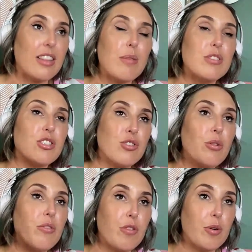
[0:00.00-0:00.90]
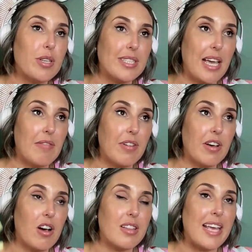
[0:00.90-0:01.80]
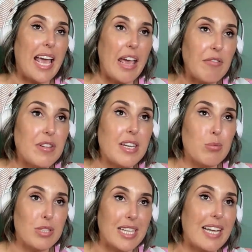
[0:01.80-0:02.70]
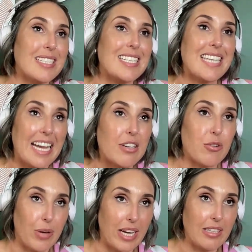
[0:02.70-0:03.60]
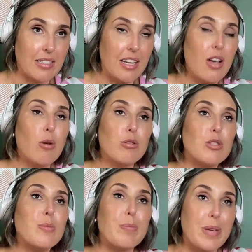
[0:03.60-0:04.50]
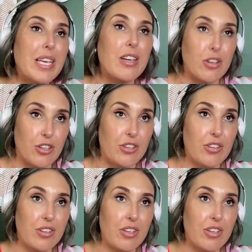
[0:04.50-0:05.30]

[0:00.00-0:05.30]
There was no focus ever on the effort it would take to get great or to be good.